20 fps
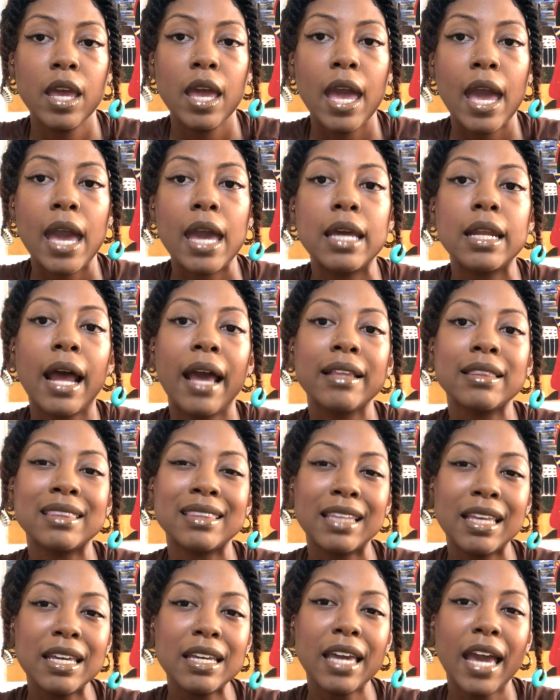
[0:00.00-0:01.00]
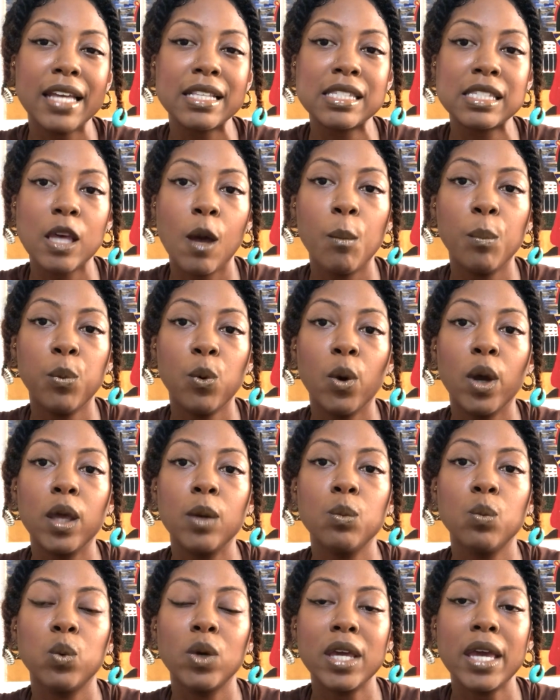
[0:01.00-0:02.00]
And I think at some point
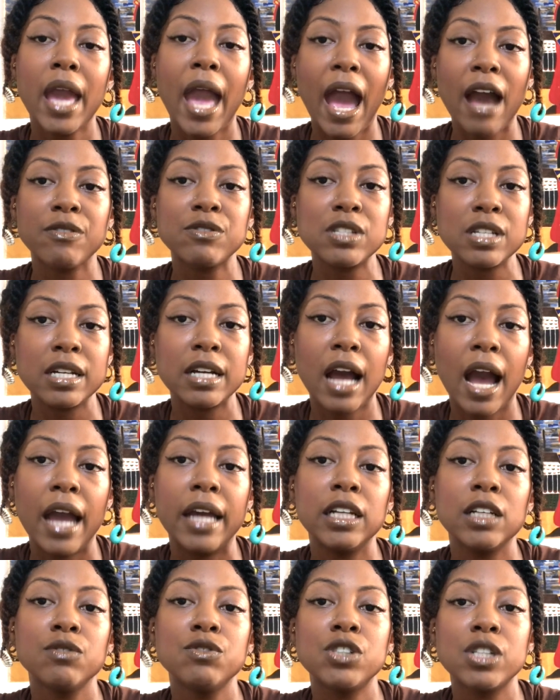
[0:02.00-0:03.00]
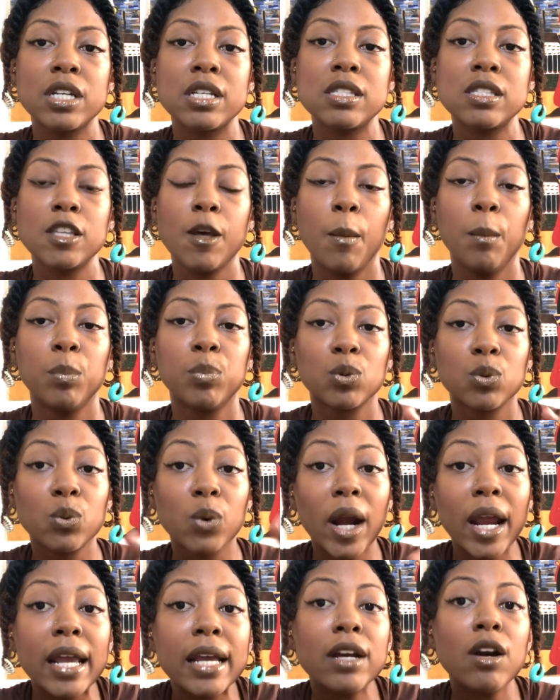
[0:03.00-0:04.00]
we have to kind of just
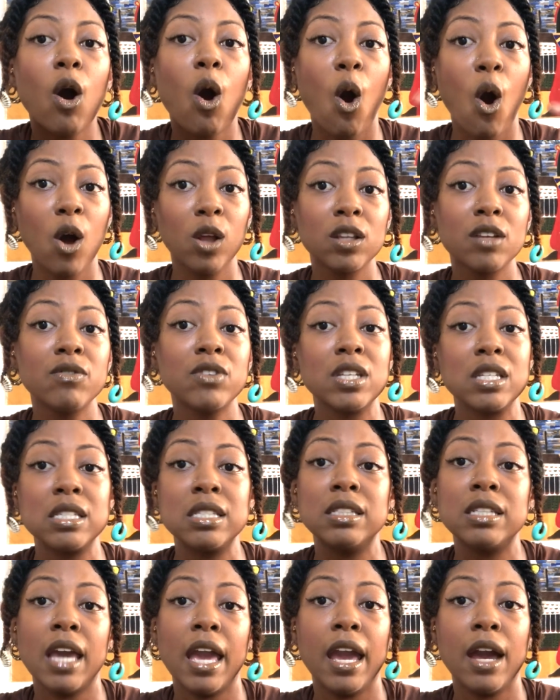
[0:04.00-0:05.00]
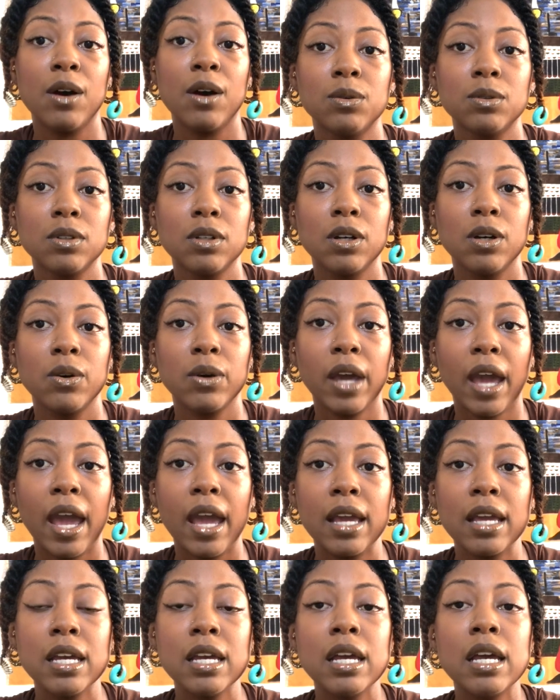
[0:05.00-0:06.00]
break all of this down,
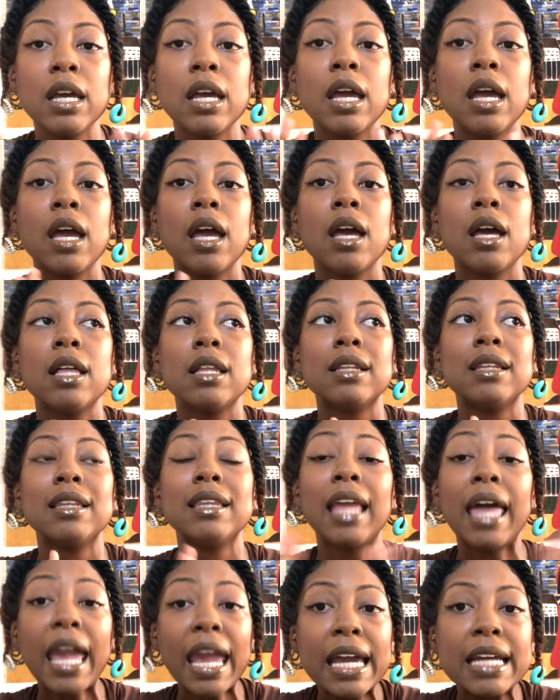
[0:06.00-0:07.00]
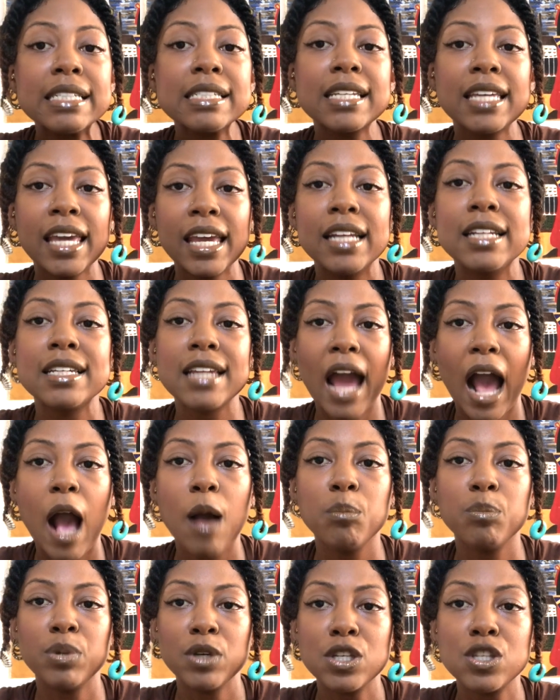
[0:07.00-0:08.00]
okay? Land cannot
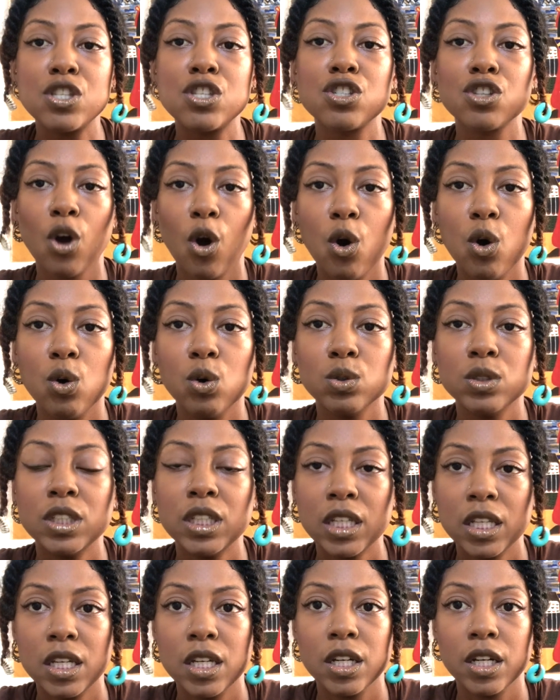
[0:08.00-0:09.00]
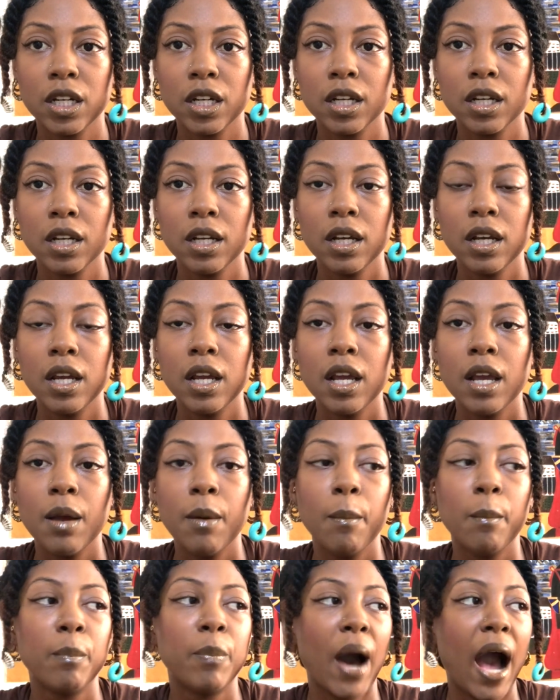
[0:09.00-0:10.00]
be sold here
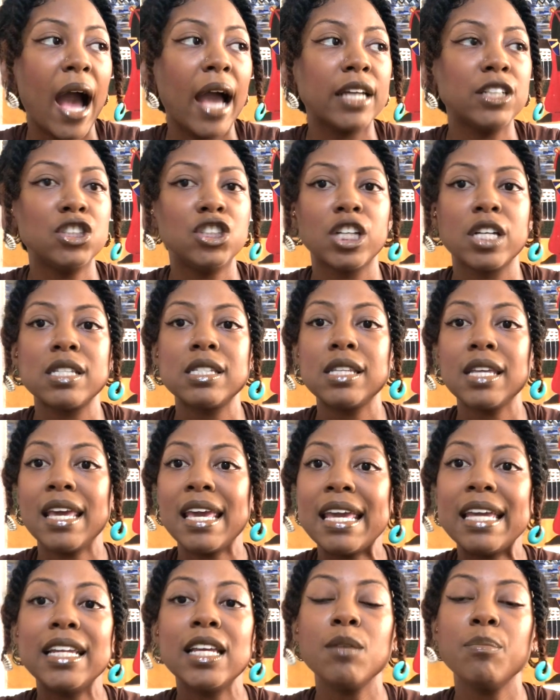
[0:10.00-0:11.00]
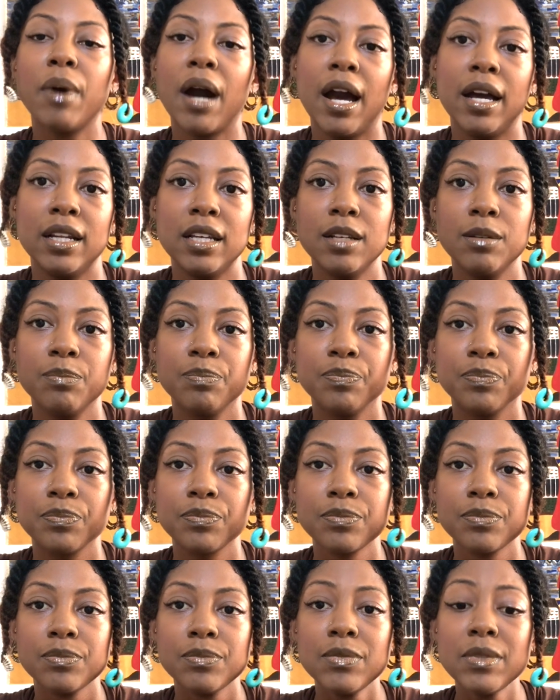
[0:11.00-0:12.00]
by just anybody.
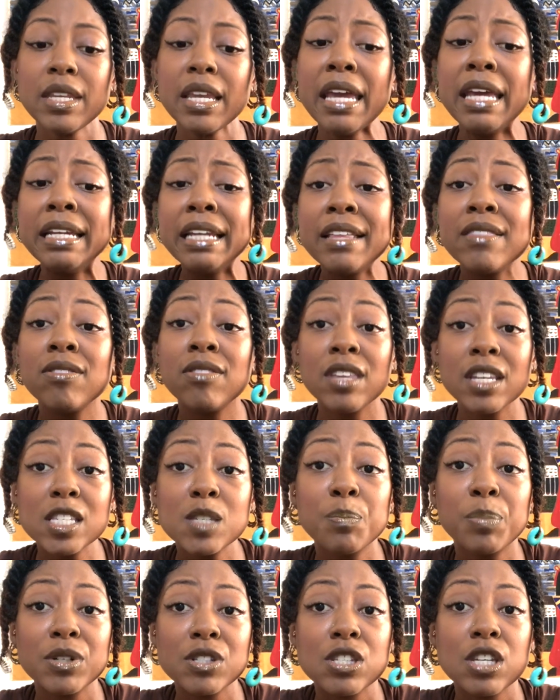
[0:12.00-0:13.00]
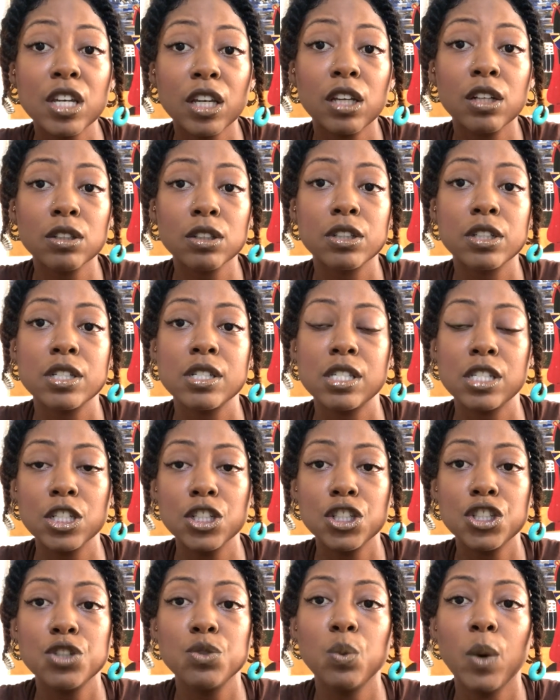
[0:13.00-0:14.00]
And in this particular
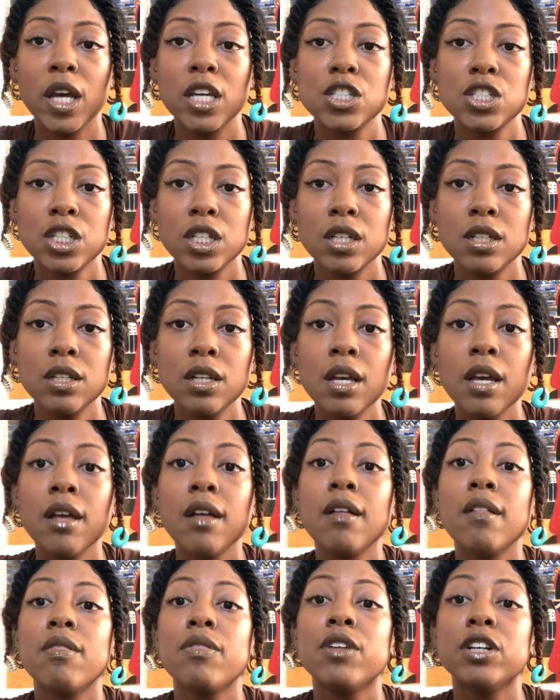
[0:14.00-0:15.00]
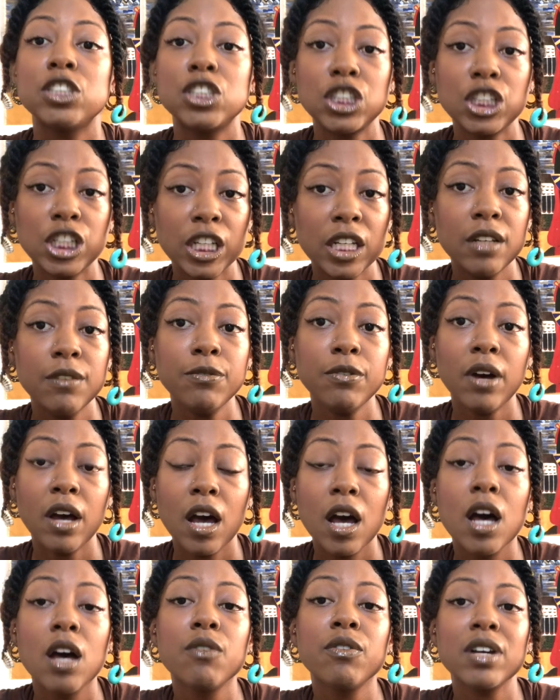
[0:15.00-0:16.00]
situation, the chief
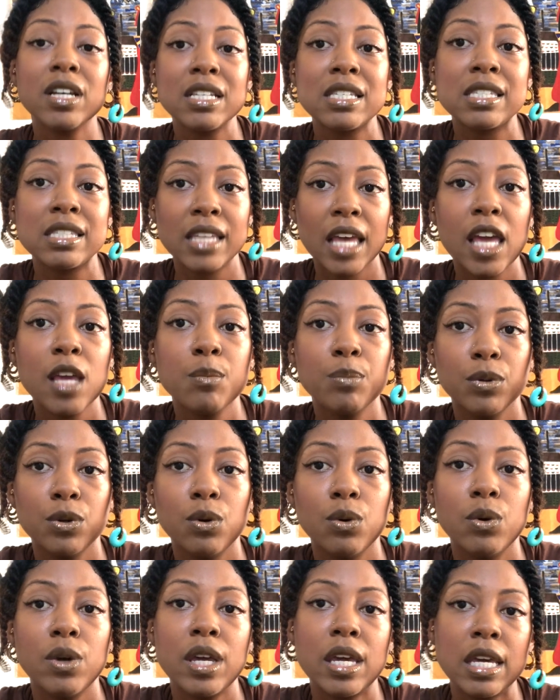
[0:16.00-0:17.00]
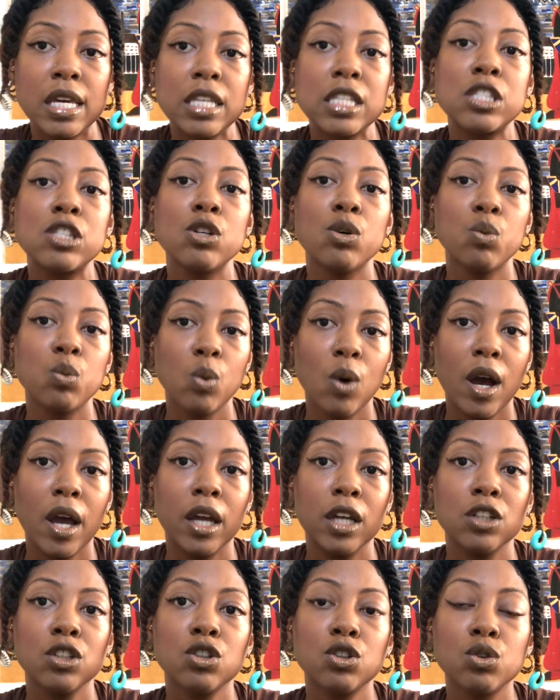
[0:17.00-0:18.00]
of Asebu is the one
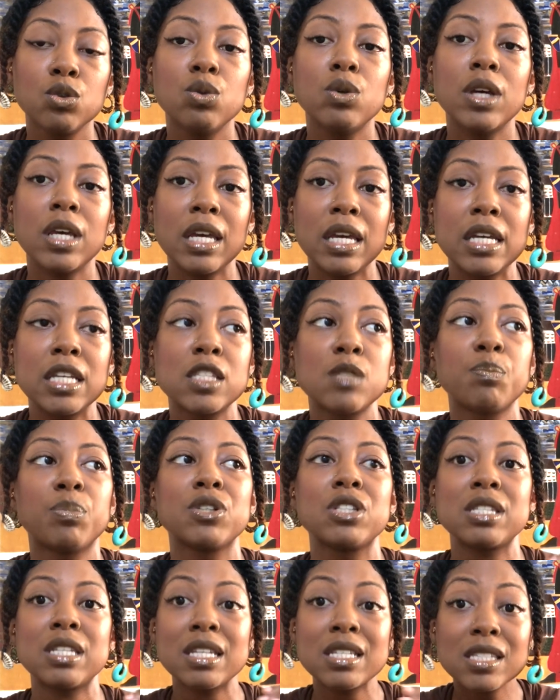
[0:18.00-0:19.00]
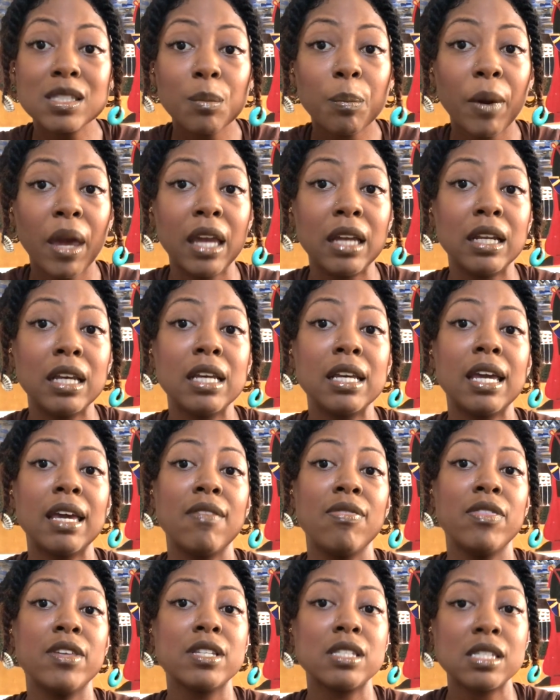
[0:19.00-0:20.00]
who is participating in
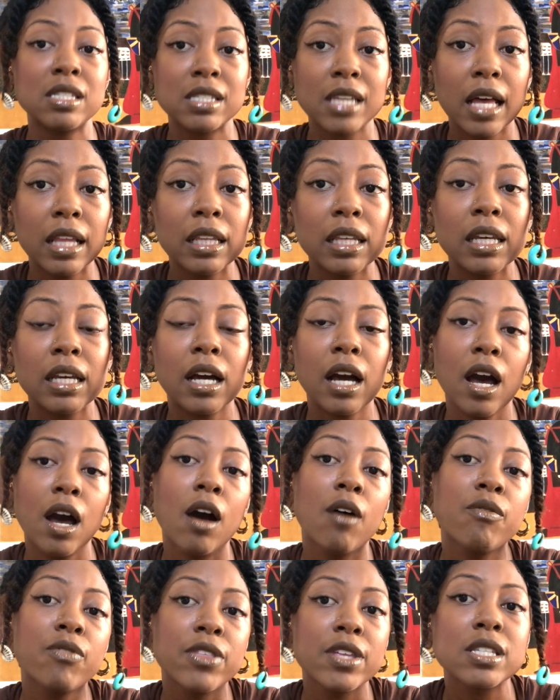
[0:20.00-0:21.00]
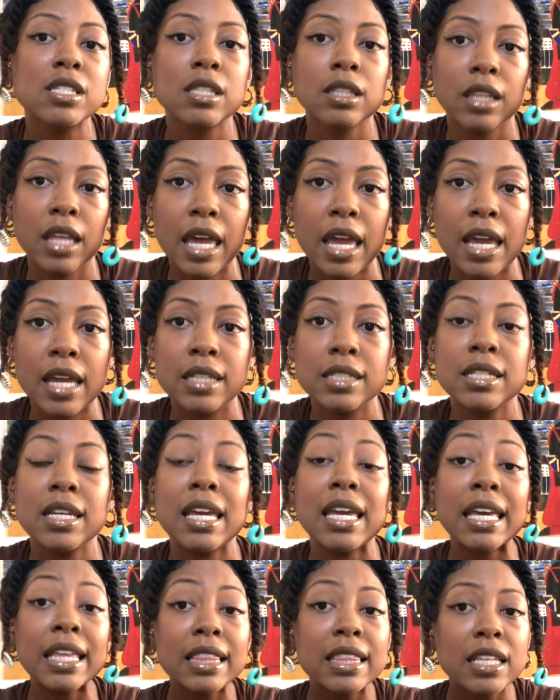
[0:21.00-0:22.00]
the selling of this land
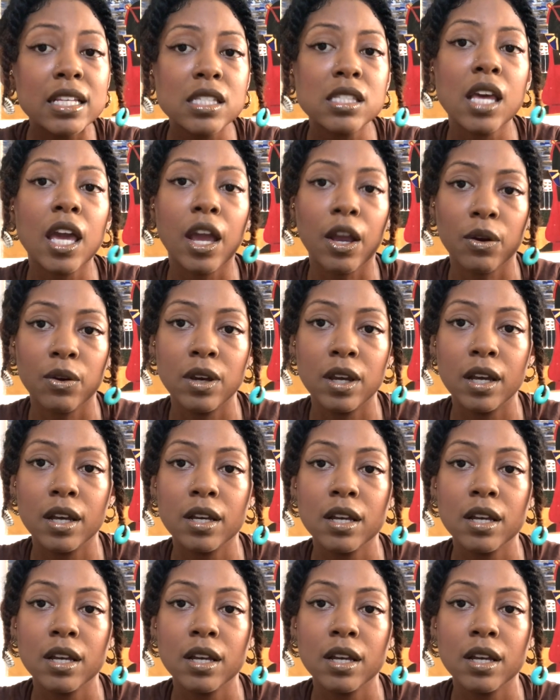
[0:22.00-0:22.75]
in this area.